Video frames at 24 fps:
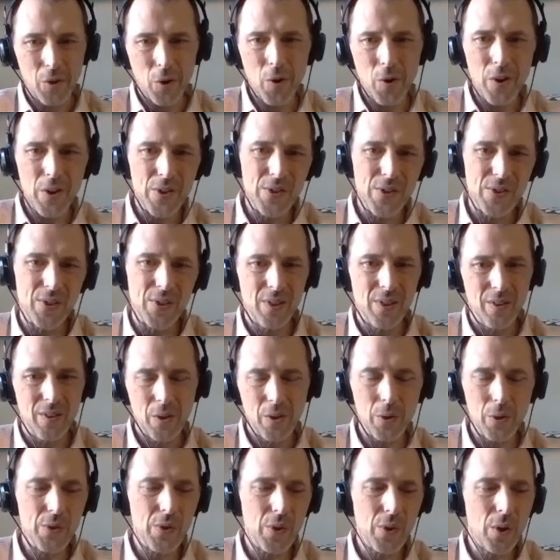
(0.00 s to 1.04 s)
course.
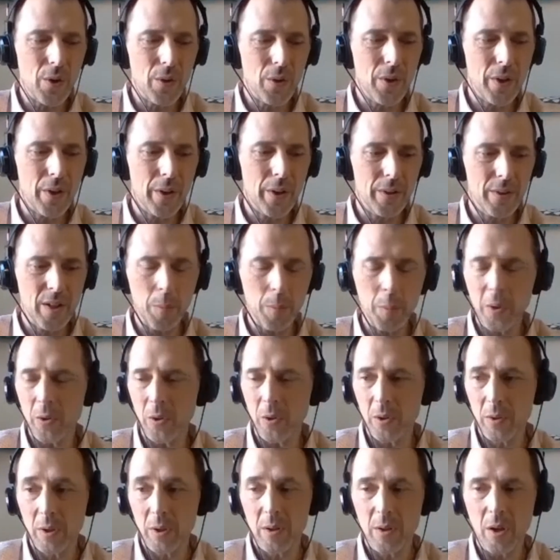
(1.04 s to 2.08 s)
Those are the
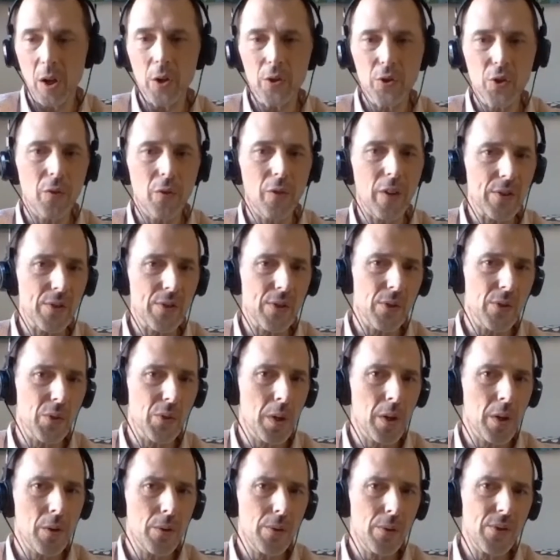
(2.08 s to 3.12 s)
typical culture vessels we
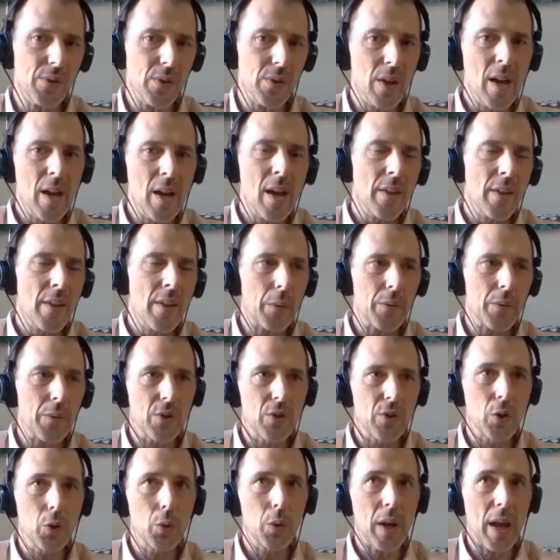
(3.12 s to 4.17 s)
use. Mm-hmm. That was
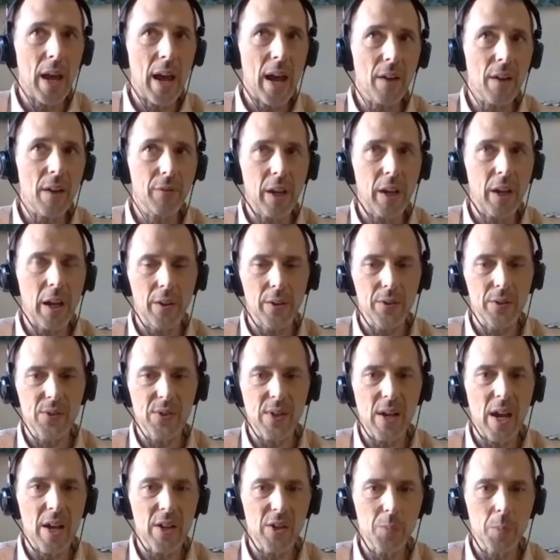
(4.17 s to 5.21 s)
a 2.5 gallon
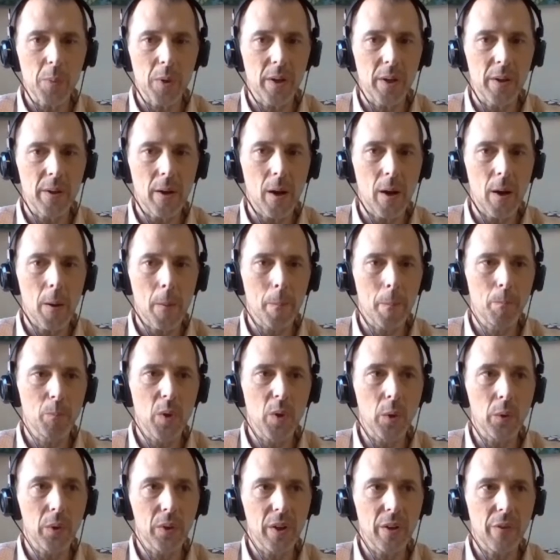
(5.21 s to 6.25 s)
size, but
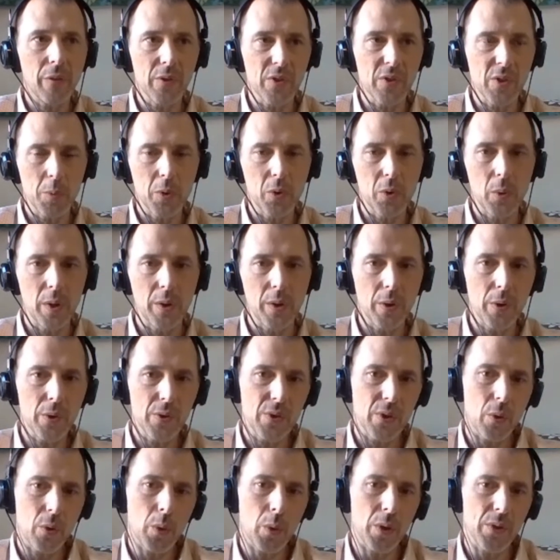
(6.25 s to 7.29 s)
the only difference between those
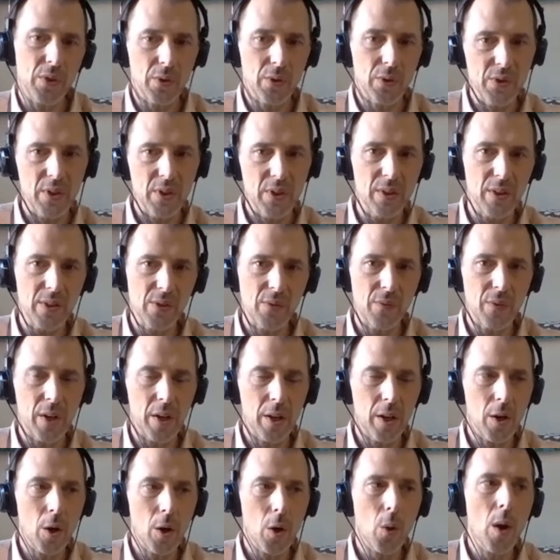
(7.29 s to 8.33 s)
and the ones you'll see in this
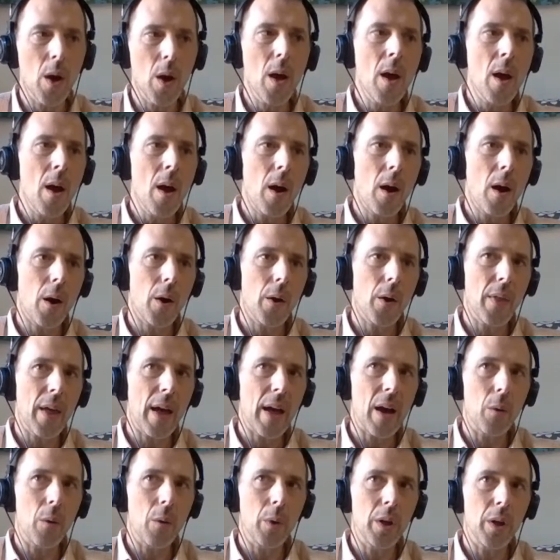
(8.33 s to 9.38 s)
video are
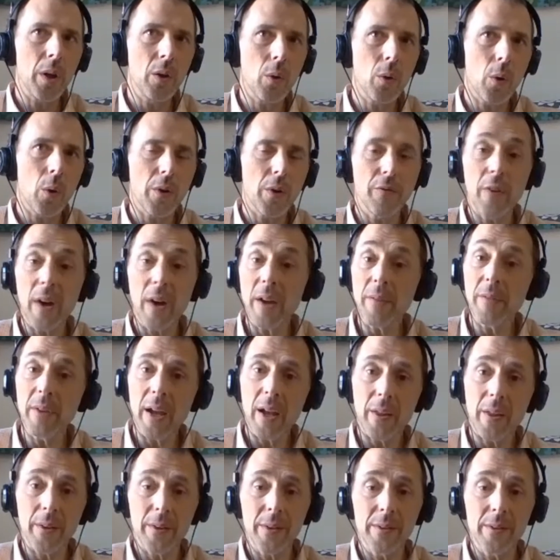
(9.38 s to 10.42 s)
that we grow in a 5
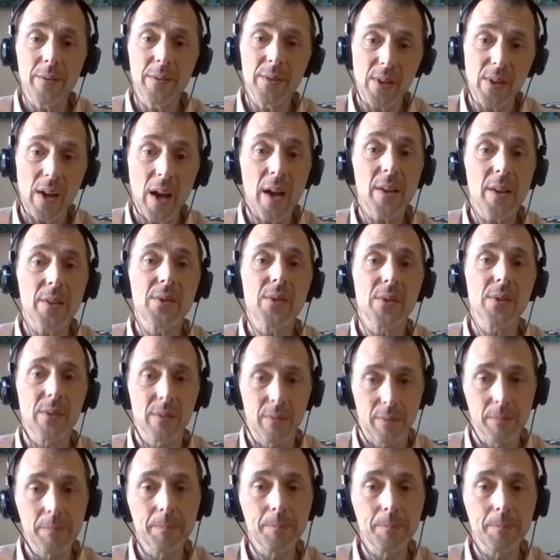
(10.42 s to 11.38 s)
gallon size. Oh.